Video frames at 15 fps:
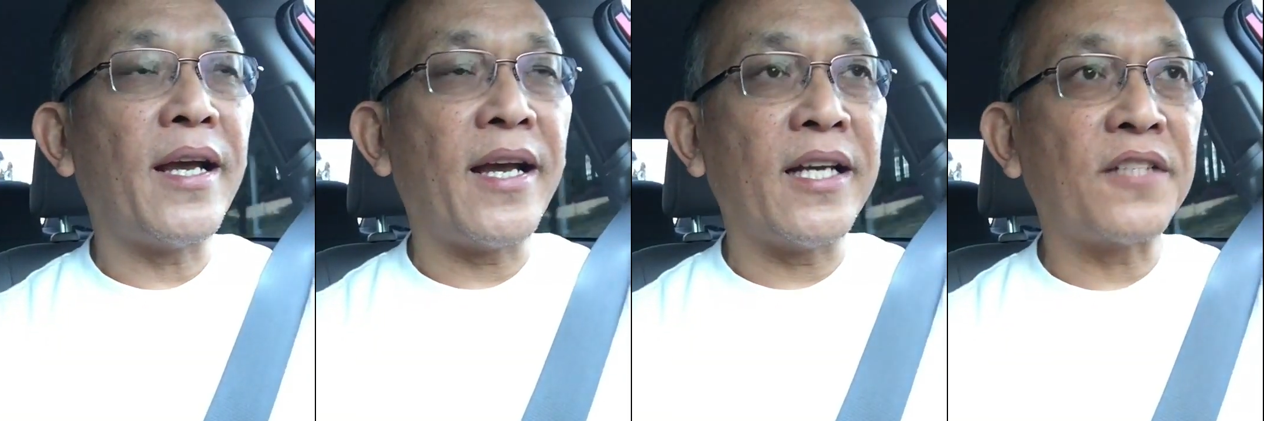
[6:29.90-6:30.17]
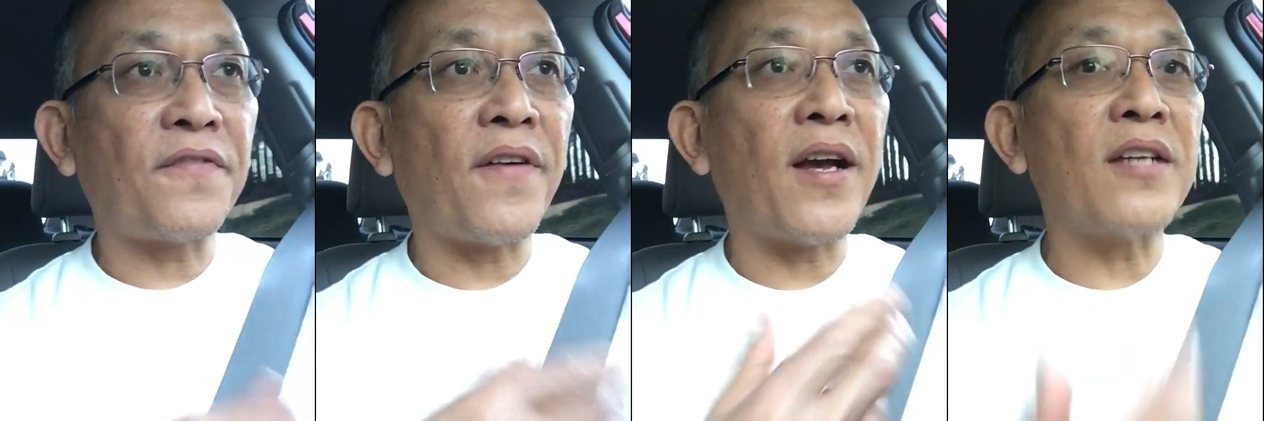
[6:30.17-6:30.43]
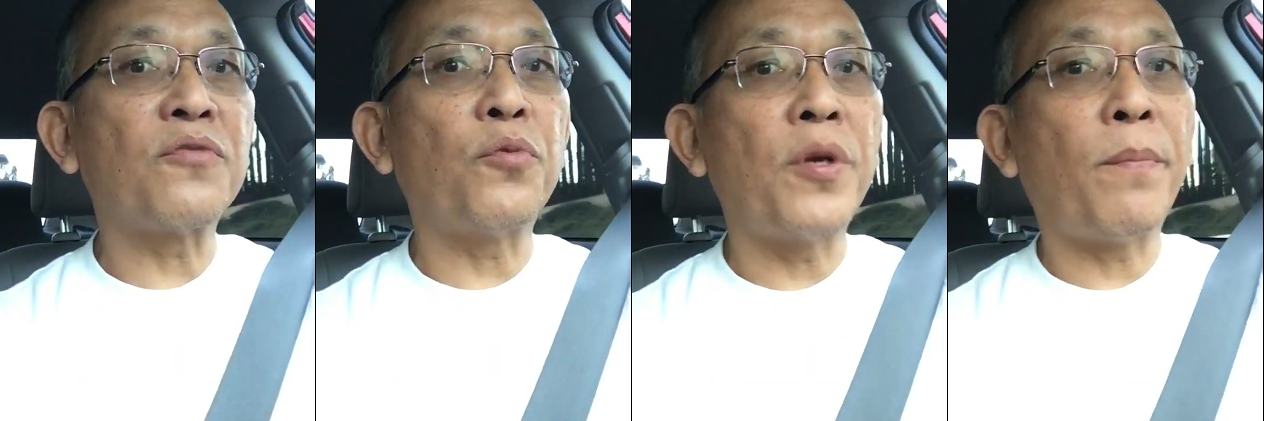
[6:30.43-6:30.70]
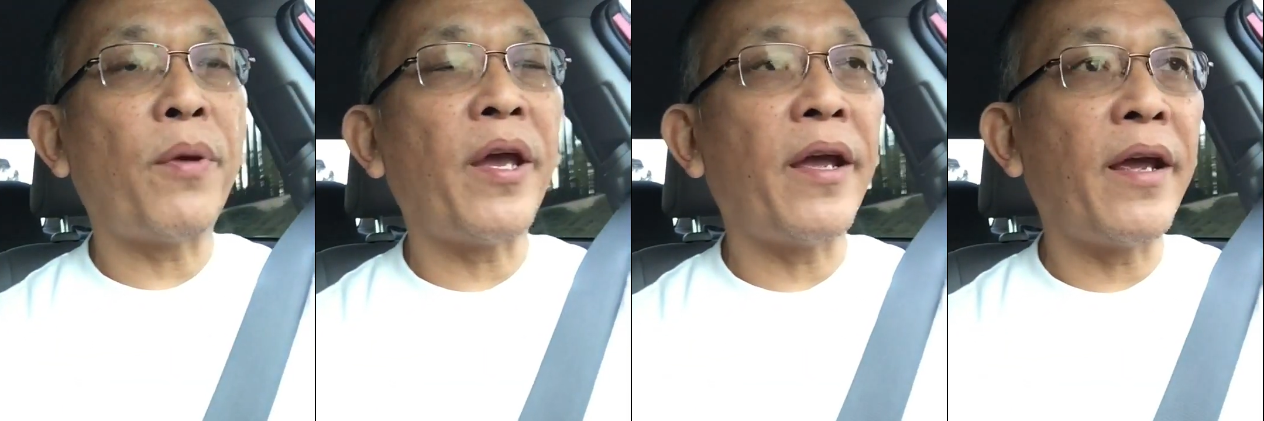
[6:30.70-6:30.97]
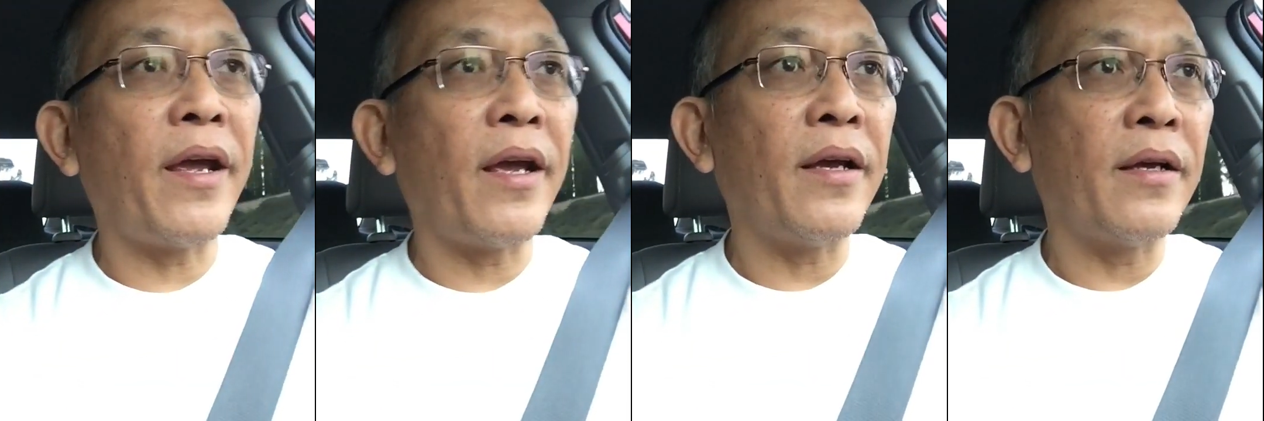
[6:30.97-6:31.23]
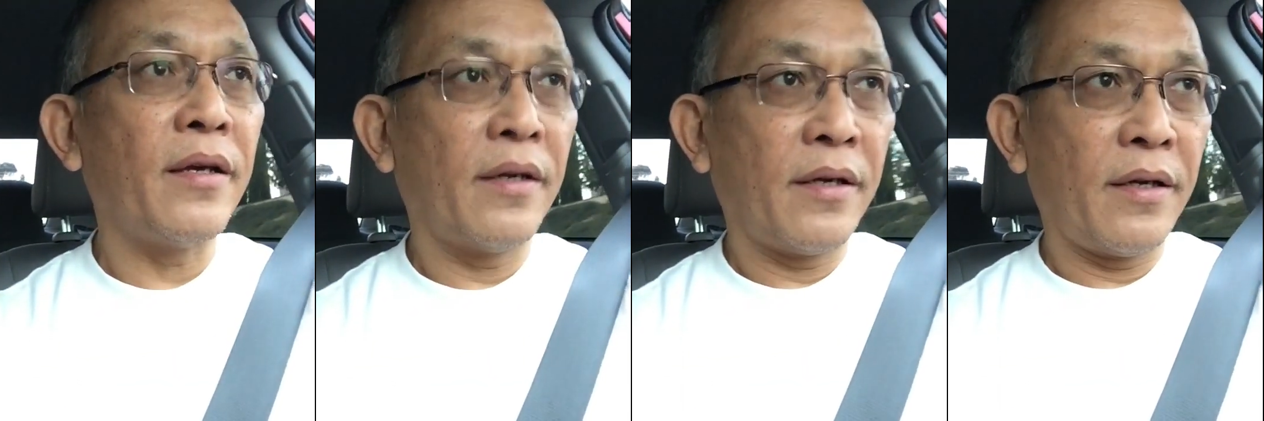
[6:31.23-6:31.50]
as far as repair,
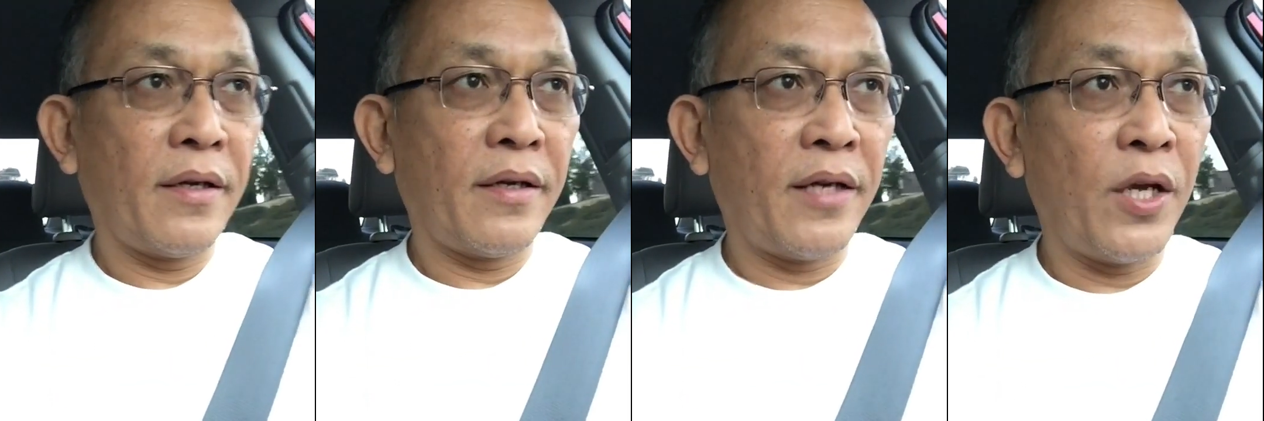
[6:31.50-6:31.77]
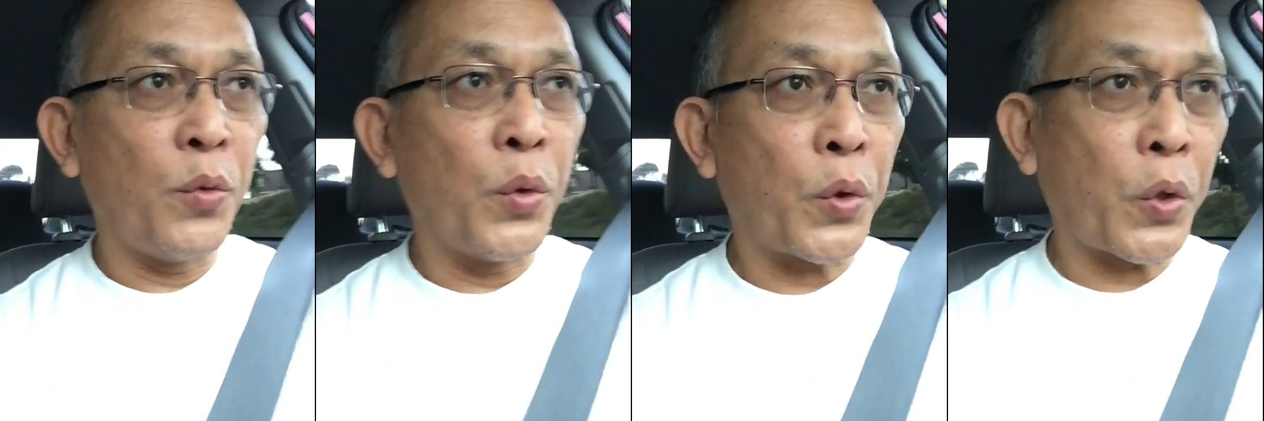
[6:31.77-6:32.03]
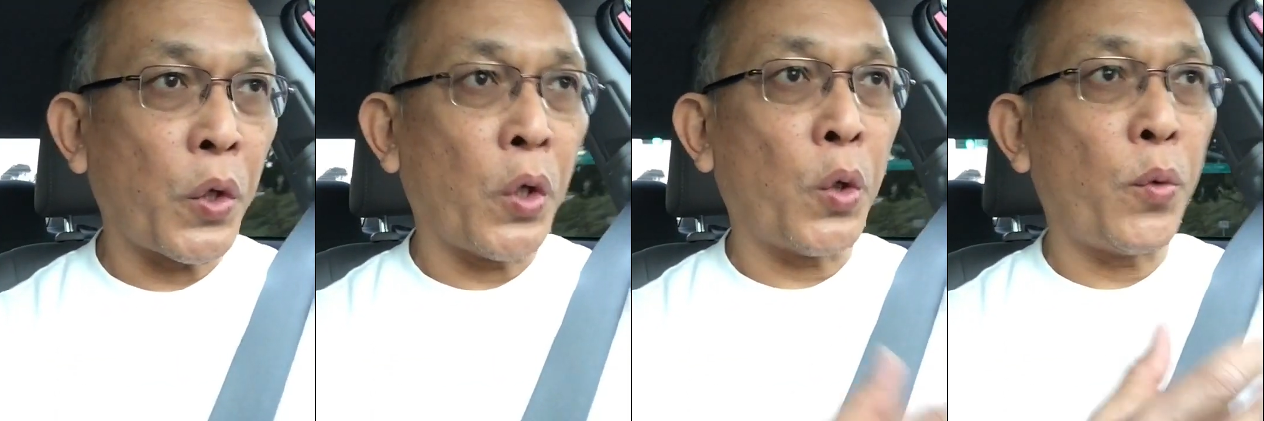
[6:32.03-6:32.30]
they will go